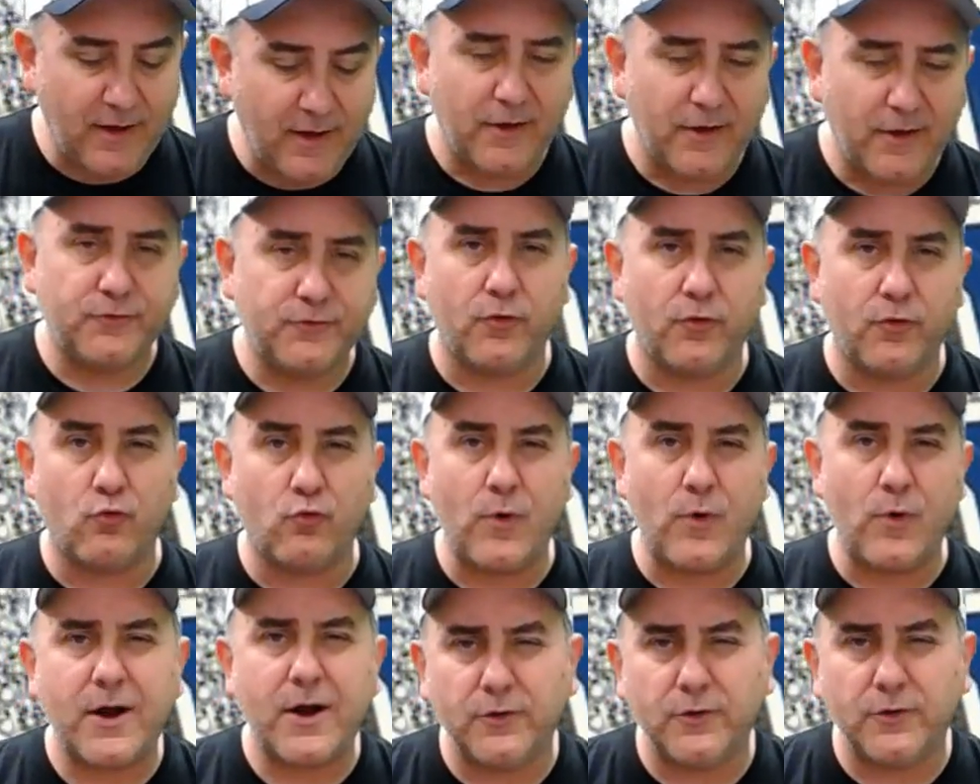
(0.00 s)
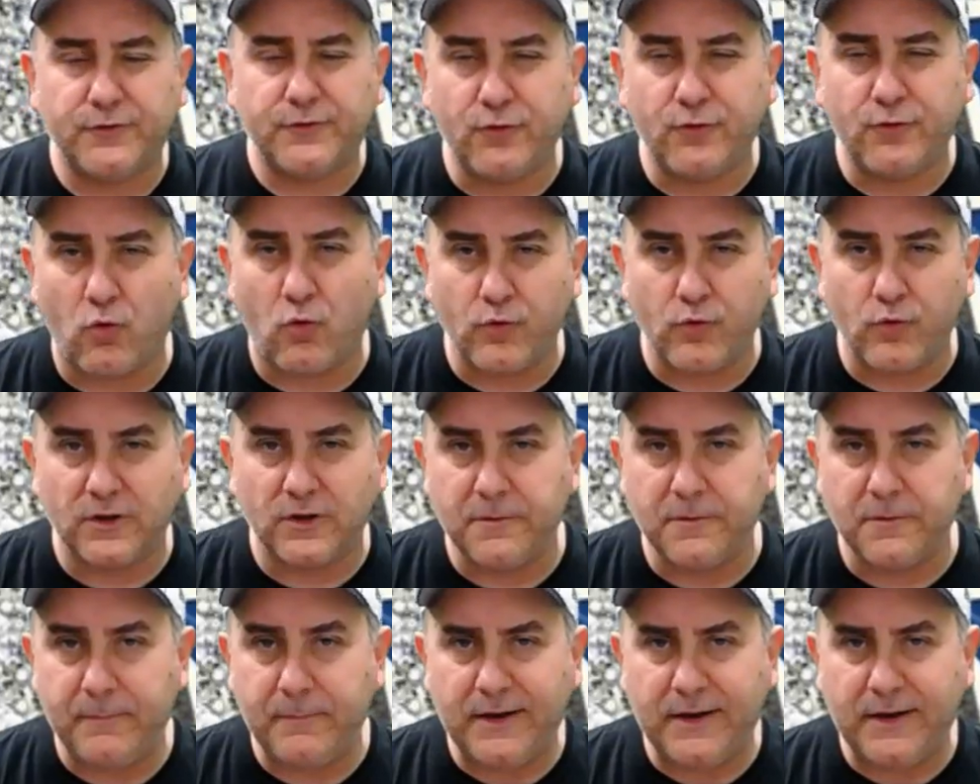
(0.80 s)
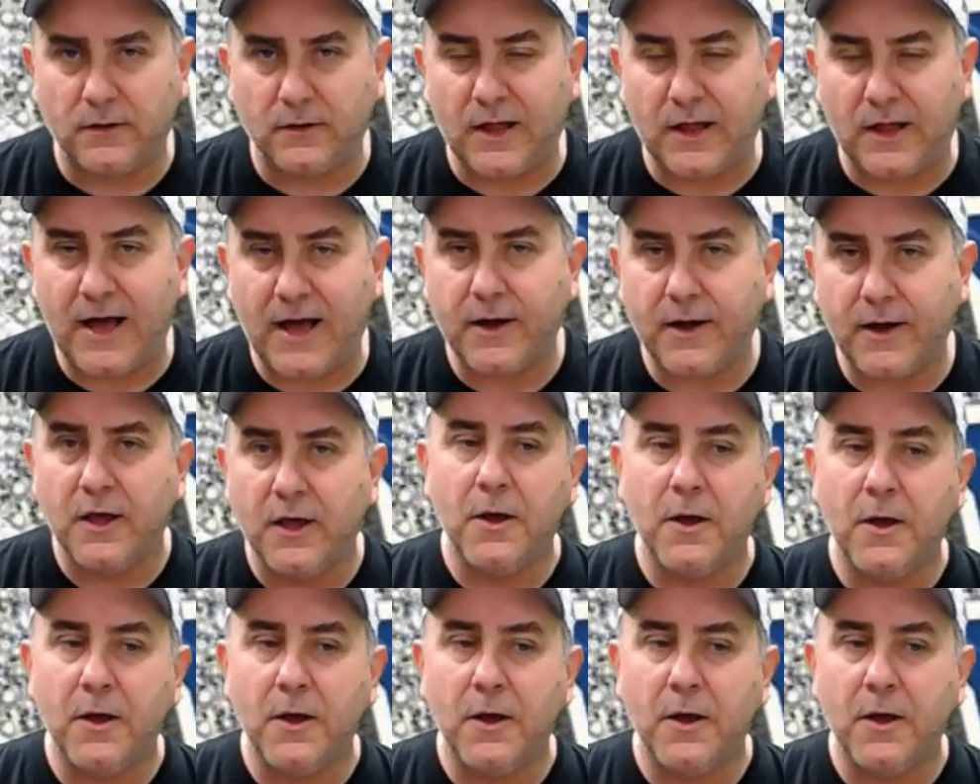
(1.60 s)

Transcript: So the records don't really mean a lot.